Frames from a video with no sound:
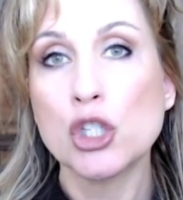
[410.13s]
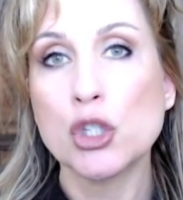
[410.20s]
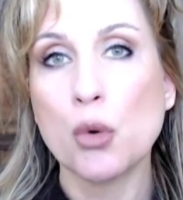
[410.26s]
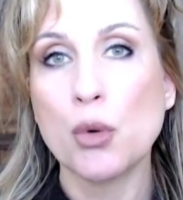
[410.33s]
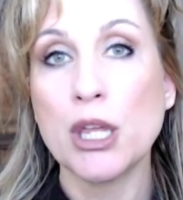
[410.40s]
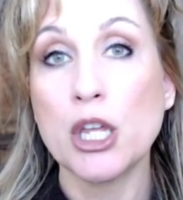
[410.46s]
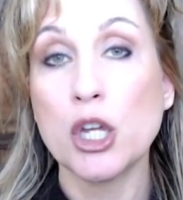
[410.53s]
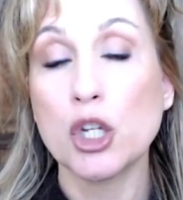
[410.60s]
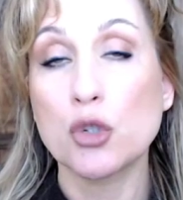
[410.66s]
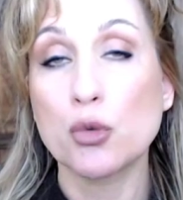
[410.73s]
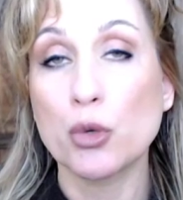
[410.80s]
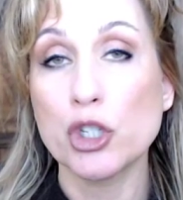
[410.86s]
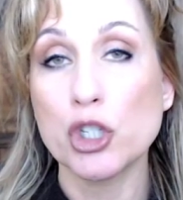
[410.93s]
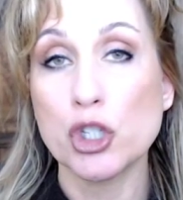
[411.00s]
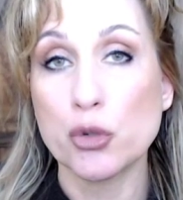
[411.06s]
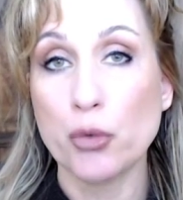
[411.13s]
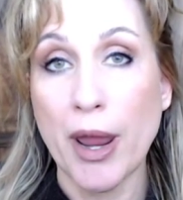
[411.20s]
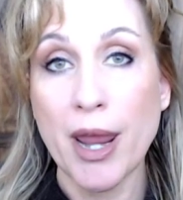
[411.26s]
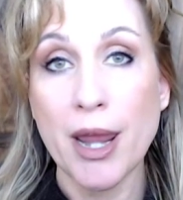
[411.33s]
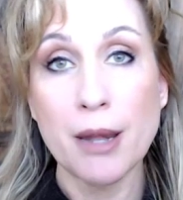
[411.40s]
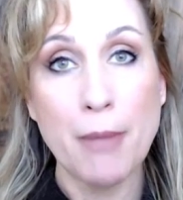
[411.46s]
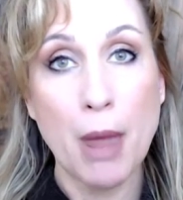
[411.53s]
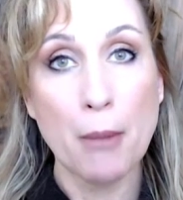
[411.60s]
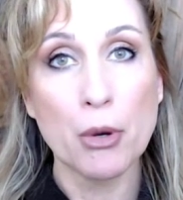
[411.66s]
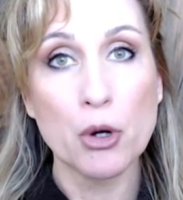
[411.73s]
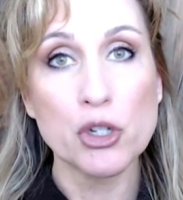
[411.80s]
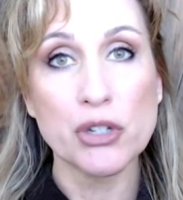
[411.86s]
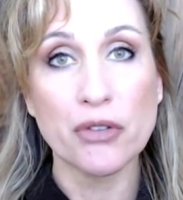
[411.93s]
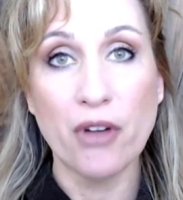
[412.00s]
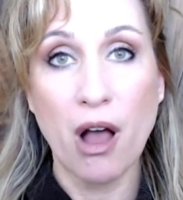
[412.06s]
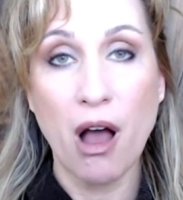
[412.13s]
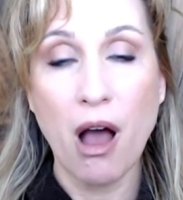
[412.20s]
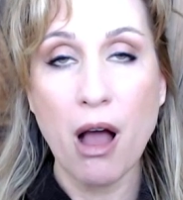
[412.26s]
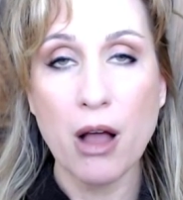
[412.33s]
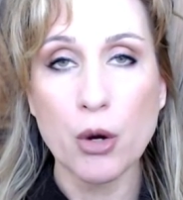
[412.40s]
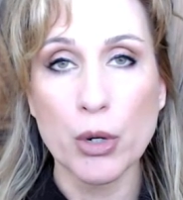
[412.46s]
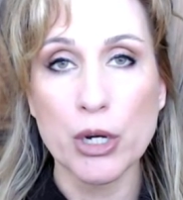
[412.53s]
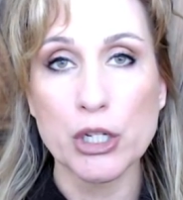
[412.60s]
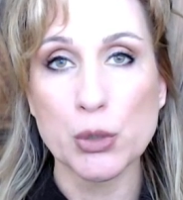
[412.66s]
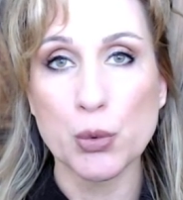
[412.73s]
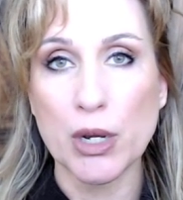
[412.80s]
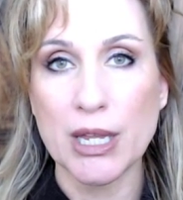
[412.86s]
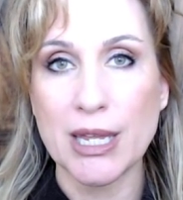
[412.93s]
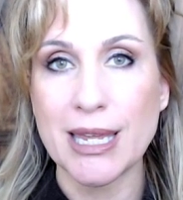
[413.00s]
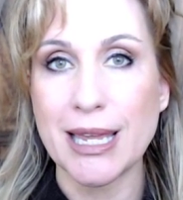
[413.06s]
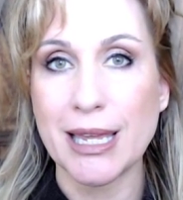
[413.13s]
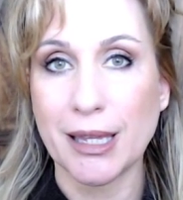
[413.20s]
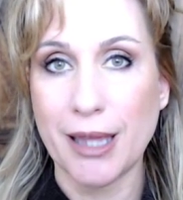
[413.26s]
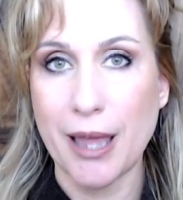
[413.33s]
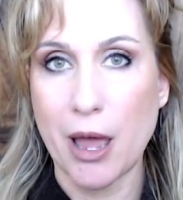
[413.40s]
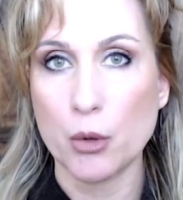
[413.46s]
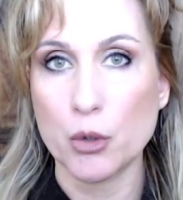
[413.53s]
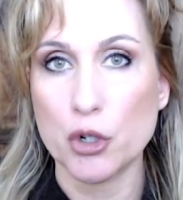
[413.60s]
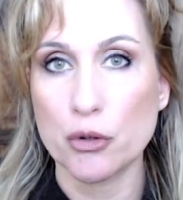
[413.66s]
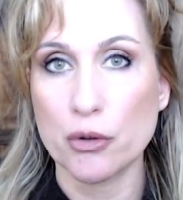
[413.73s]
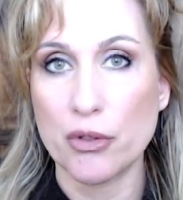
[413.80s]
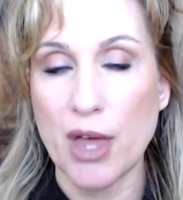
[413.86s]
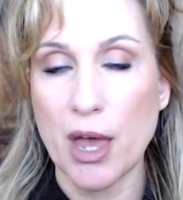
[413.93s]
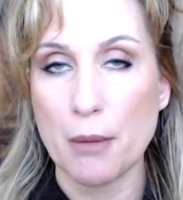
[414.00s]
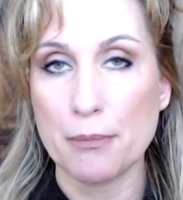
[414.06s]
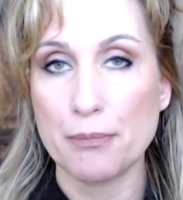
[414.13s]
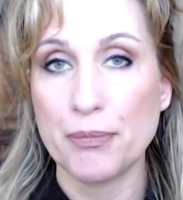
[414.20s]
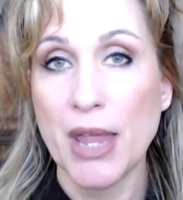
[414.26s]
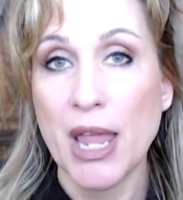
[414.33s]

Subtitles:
so he could restrain members of Congress when he encountered them.